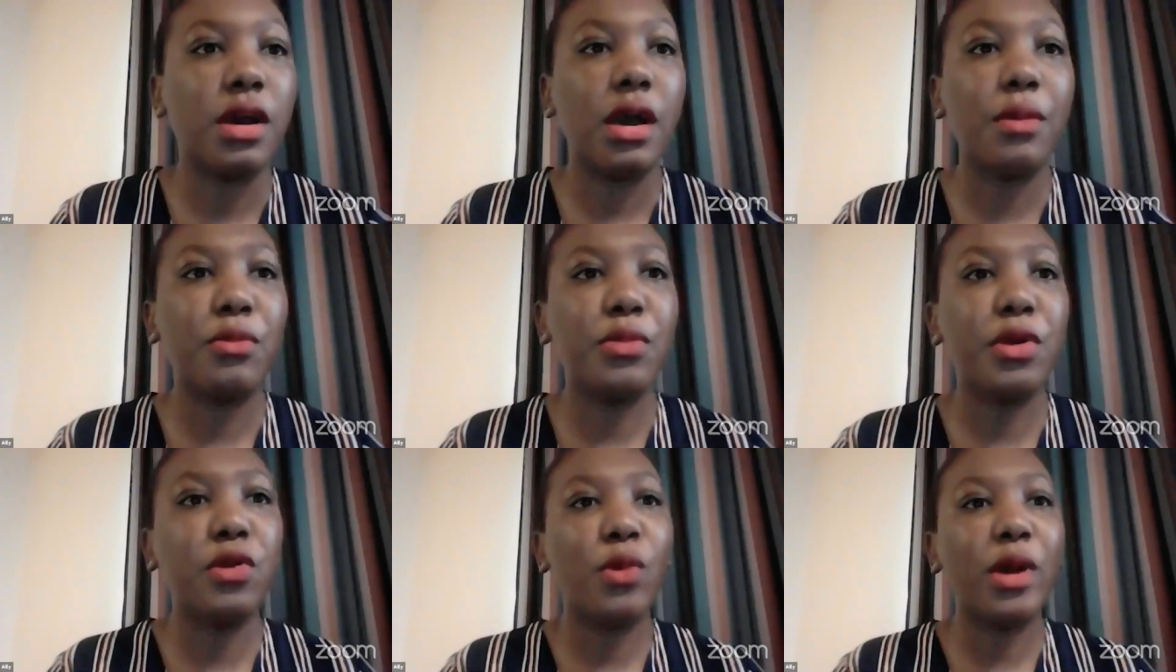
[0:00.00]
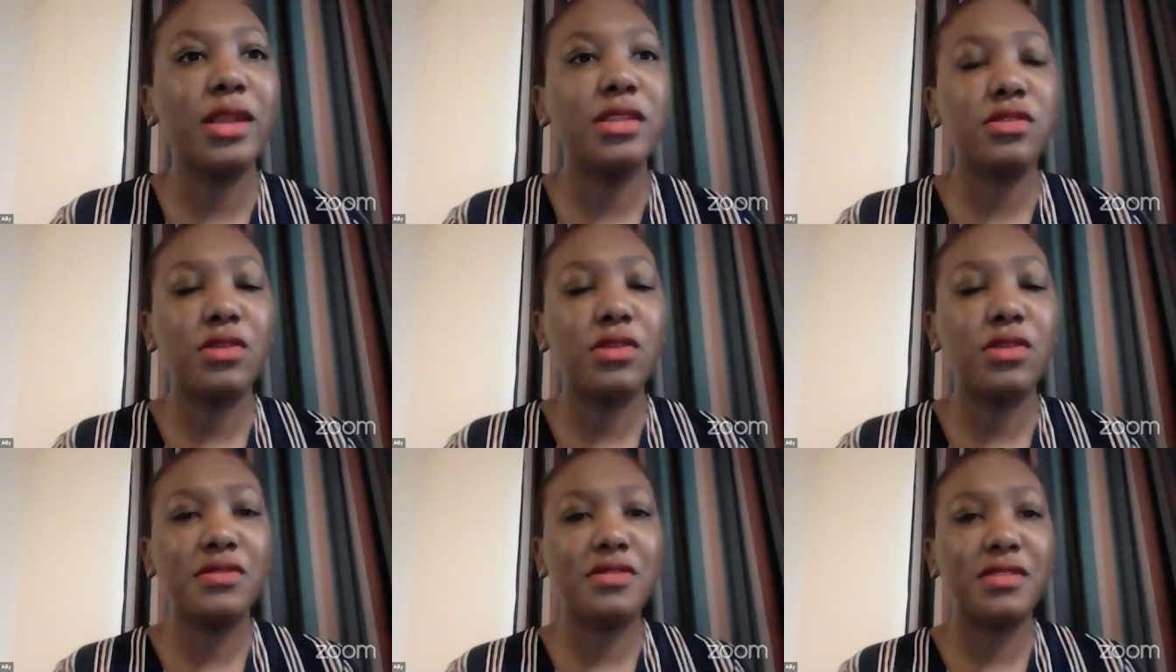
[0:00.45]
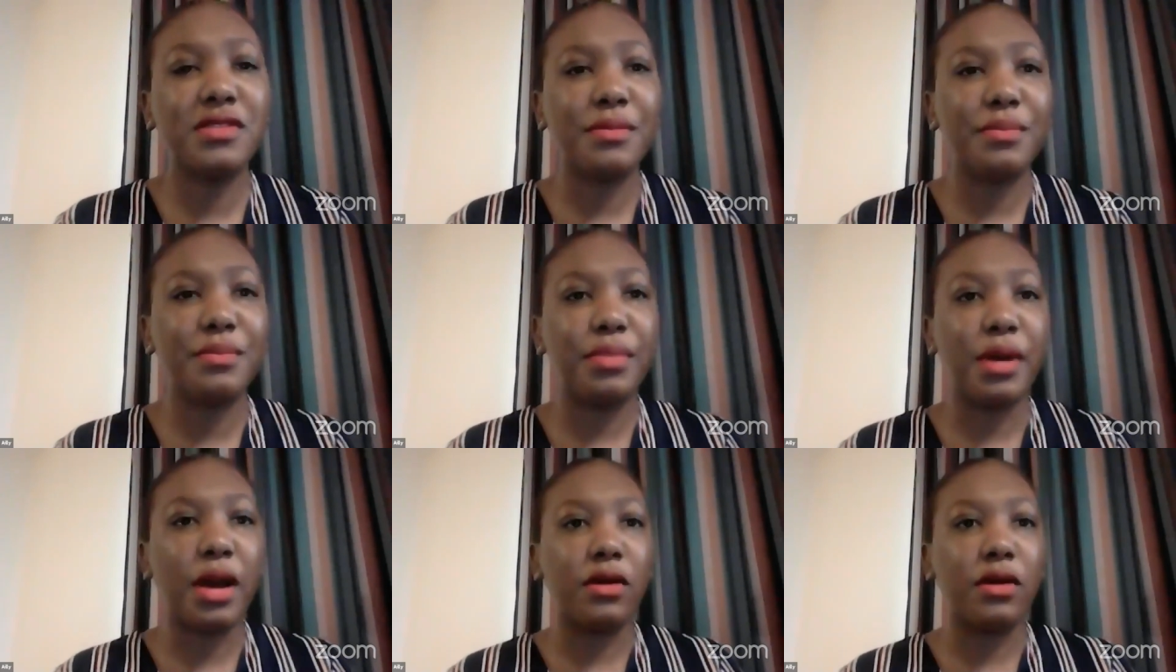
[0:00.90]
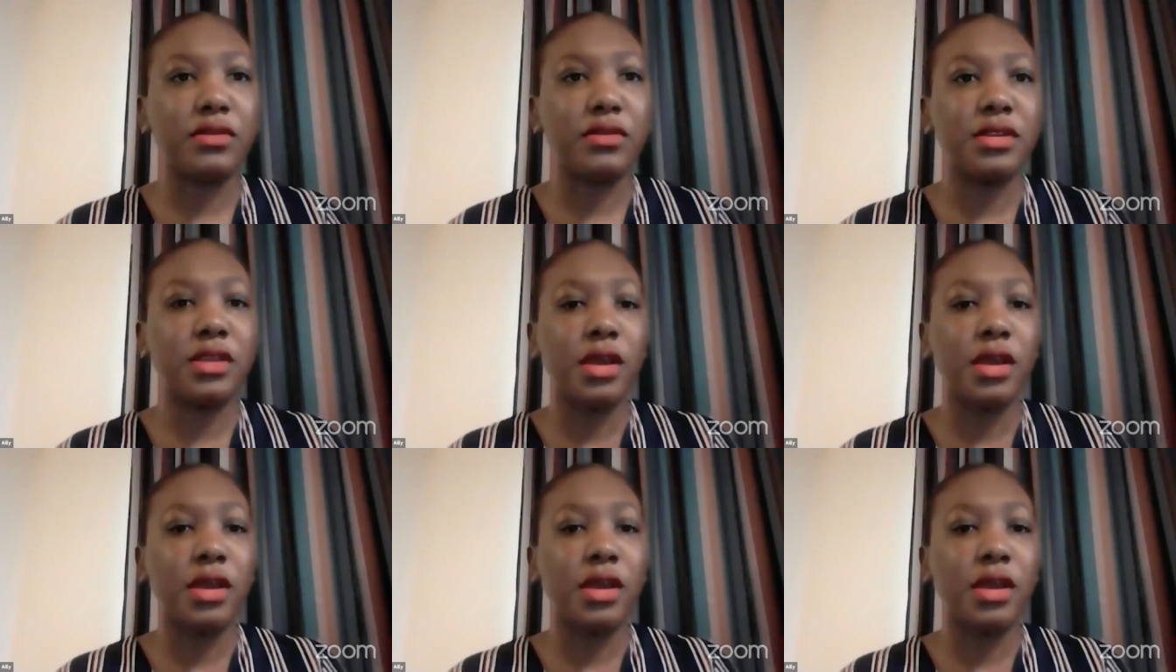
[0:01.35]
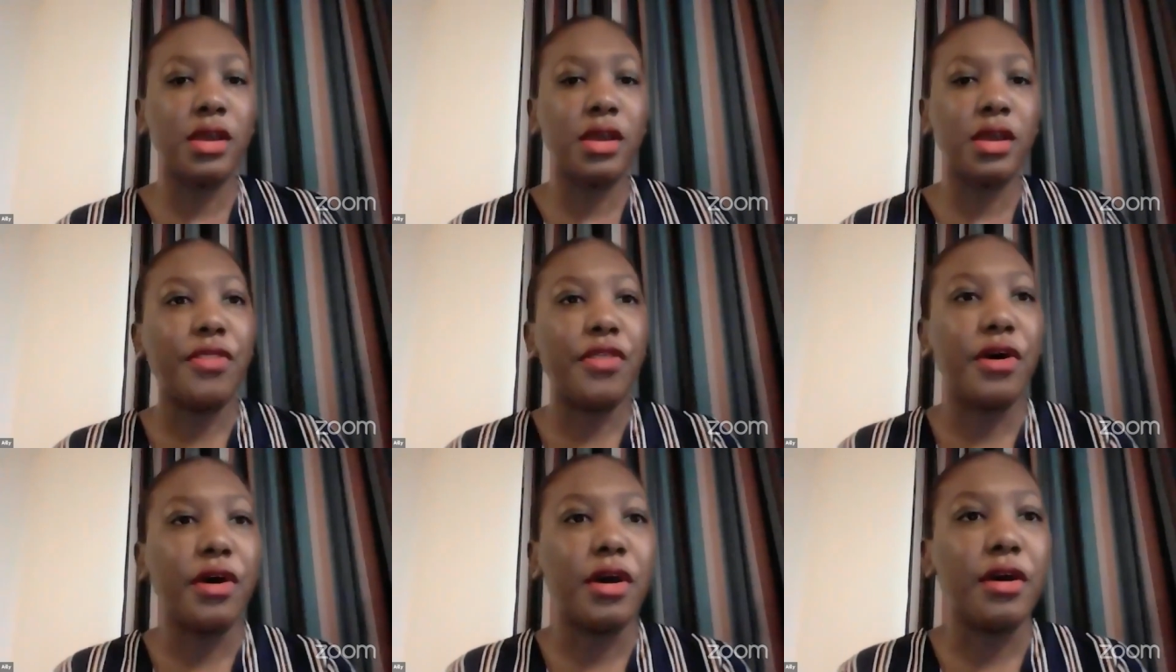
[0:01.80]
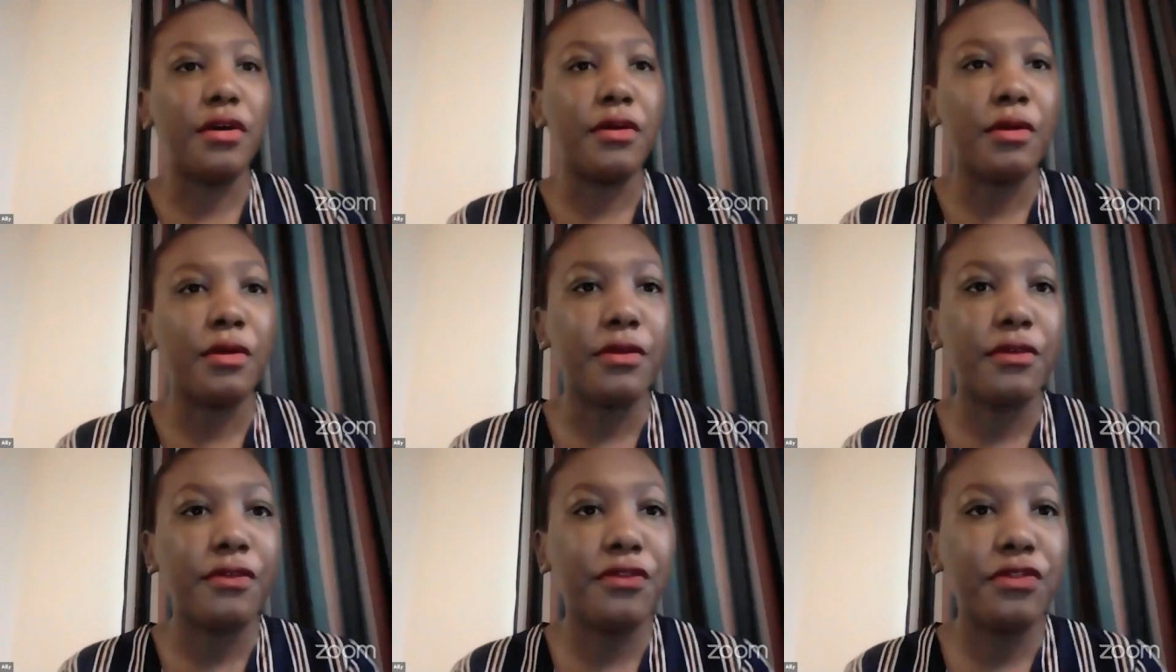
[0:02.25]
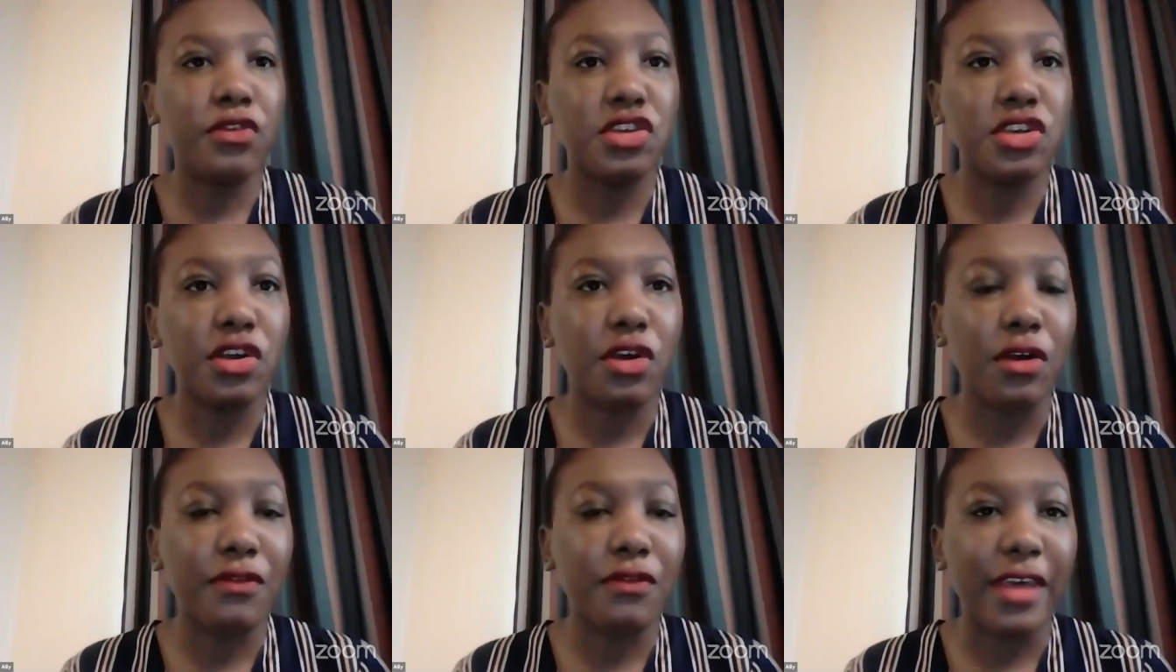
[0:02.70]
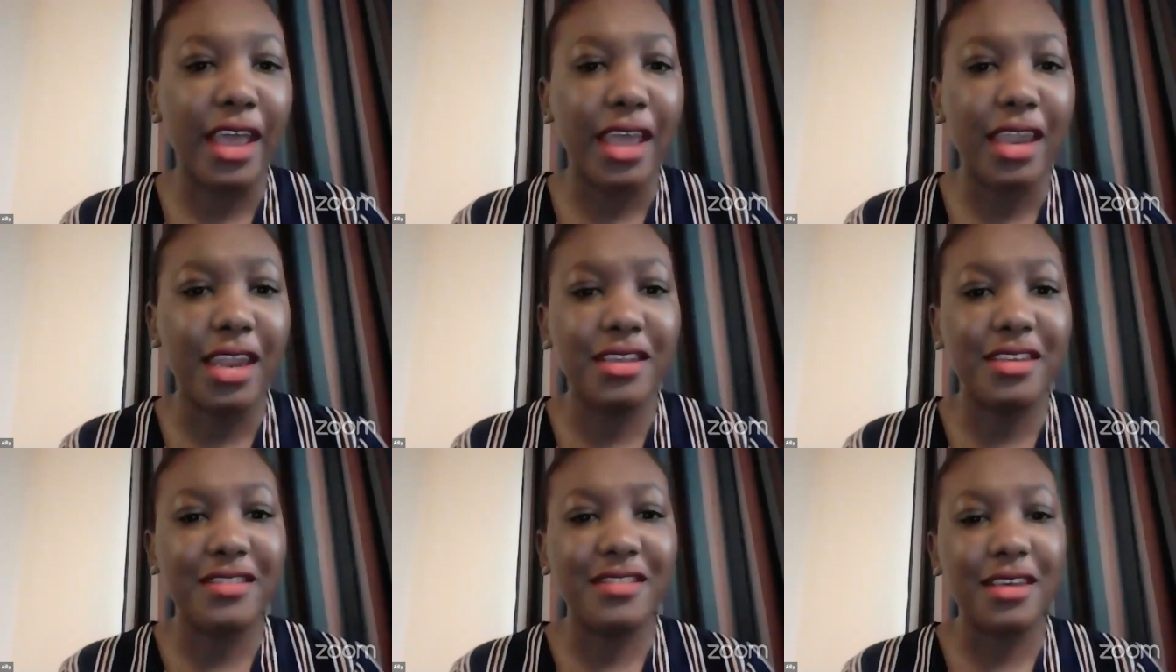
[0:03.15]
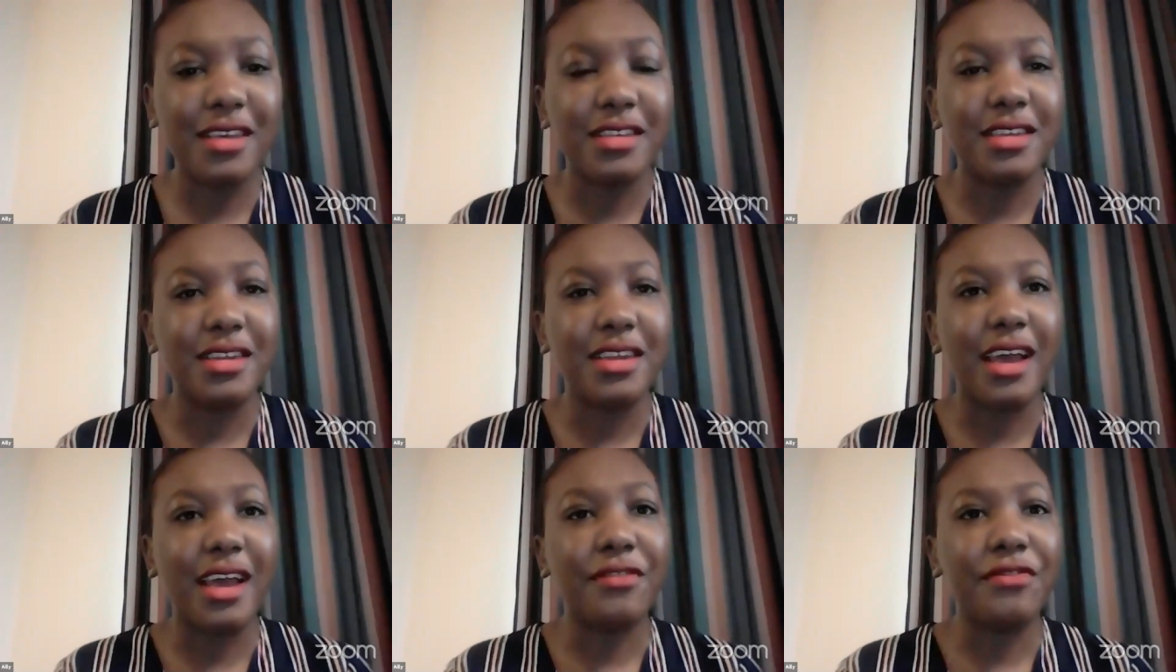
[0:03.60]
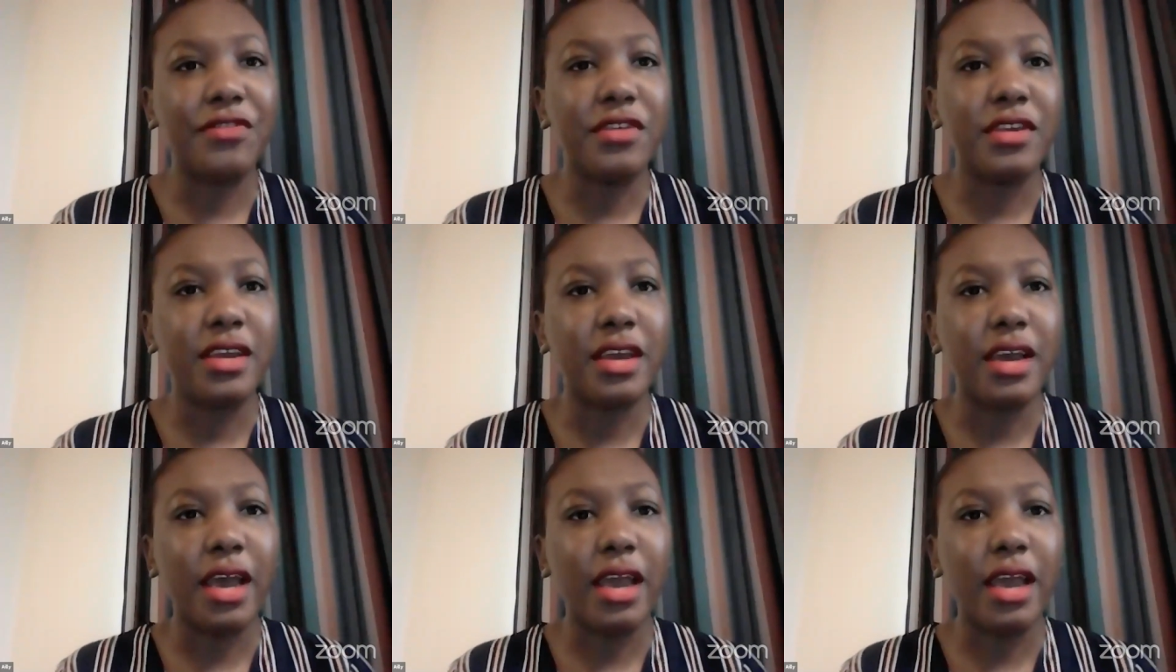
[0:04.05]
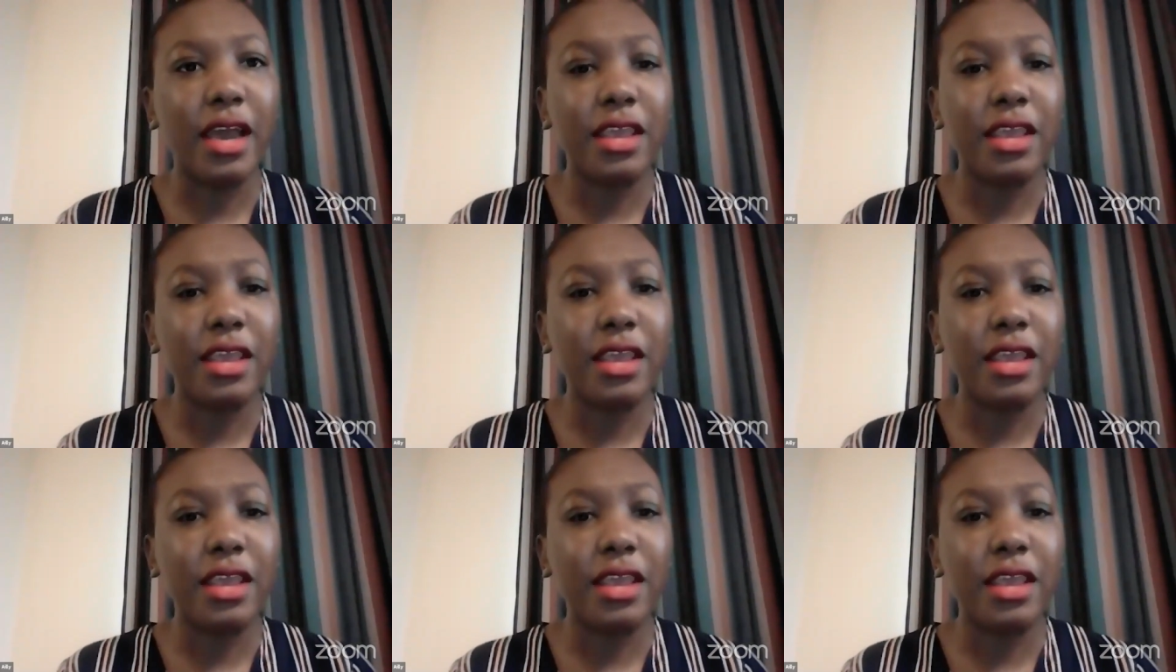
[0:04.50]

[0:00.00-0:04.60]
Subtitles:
when one talks about the future of the energy sector in Africa,